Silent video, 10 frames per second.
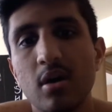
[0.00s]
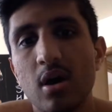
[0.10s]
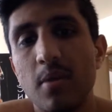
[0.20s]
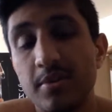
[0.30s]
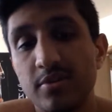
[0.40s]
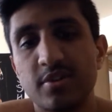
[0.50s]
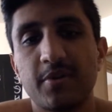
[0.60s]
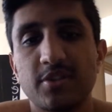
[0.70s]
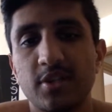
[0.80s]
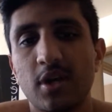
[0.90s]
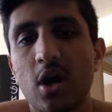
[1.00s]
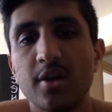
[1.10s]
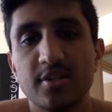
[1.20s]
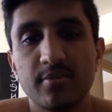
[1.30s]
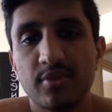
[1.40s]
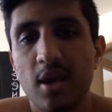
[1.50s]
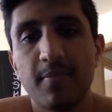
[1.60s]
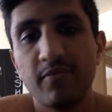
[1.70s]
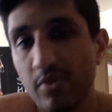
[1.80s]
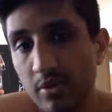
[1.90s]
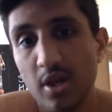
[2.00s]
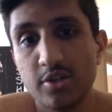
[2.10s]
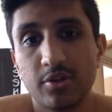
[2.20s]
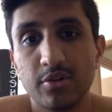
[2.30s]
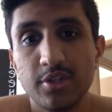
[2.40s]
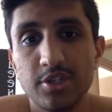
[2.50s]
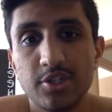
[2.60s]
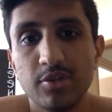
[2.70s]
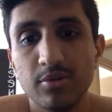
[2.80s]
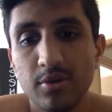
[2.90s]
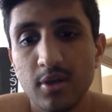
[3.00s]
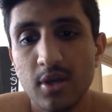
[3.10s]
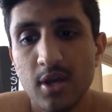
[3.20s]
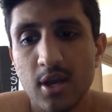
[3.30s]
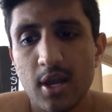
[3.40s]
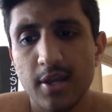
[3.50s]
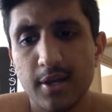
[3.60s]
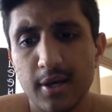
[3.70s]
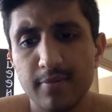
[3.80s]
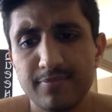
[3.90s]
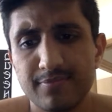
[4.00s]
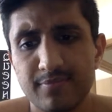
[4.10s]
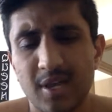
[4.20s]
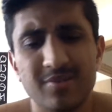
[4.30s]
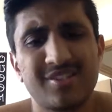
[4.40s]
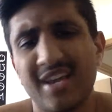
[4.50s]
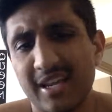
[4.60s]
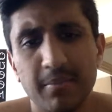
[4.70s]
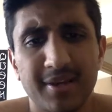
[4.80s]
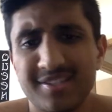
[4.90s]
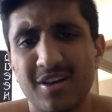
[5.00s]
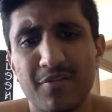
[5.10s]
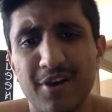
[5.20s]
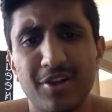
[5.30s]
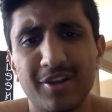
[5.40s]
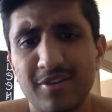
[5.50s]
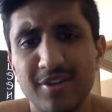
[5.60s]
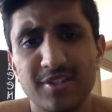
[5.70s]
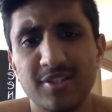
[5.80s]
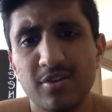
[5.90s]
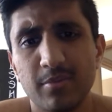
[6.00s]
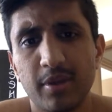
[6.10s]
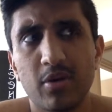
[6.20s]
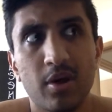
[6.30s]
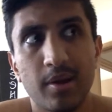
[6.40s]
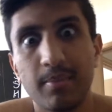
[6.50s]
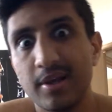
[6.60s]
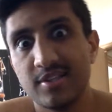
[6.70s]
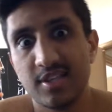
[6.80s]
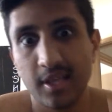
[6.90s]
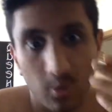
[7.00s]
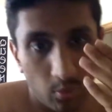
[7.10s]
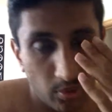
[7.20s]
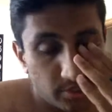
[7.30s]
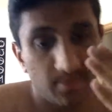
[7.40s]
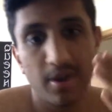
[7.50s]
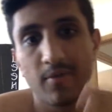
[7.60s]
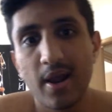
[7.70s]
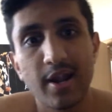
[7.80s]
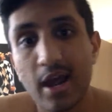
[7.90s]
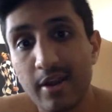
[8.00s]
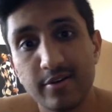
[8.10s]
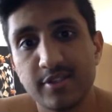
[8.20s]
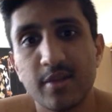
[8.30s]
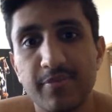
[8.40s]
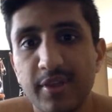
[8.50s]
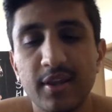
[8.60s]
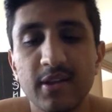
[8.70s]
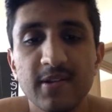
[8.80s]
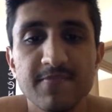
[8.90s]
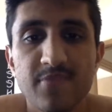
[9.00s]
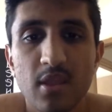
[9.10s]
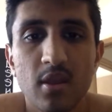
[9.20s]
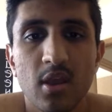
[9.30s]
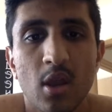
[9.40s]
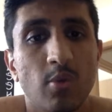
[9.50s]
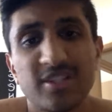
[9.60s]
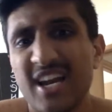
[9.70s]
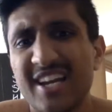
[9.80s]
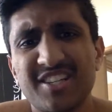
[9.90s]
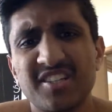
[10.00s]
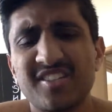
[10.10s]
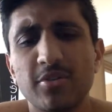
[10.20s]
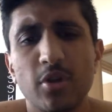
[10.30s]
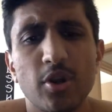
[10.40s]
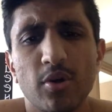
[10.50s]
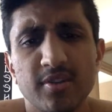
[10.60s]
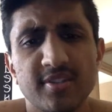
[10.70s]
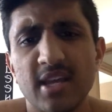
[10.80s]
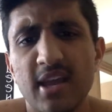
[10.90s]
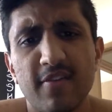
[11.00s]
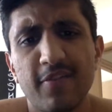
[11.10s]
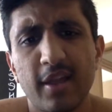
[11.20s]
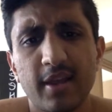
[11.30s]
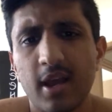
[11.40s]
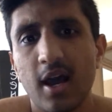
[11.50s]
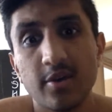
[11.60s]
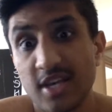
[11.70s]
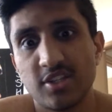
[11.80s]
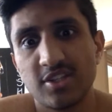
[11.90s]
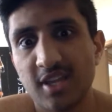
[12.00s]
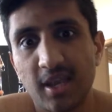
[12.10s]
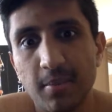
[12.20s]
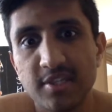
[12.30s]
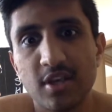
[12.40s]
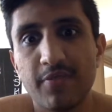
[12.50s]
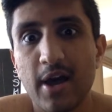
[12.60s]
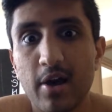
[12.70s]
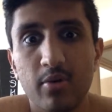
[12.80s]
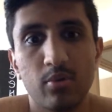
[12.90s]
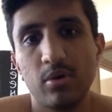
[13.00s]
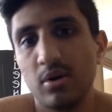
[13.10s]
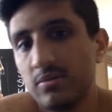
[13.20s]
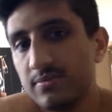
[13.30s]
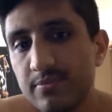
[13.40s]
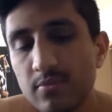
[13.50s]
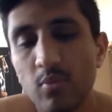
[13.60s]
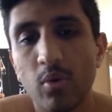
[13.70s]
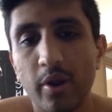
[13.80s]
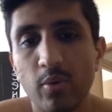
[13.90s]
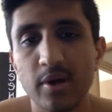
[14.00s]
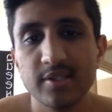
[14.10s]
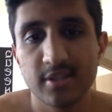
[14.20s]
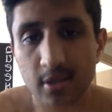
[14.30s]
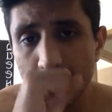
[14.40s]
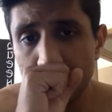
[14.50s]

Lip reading: immunosuppressant caused some type of neurological issue, and I was psyching myself out like crazy too. I'm like, oh, am I seeing worse in my right eye or something? Which I actually still don't know to this day if like I was actually psyching myself out or what it was.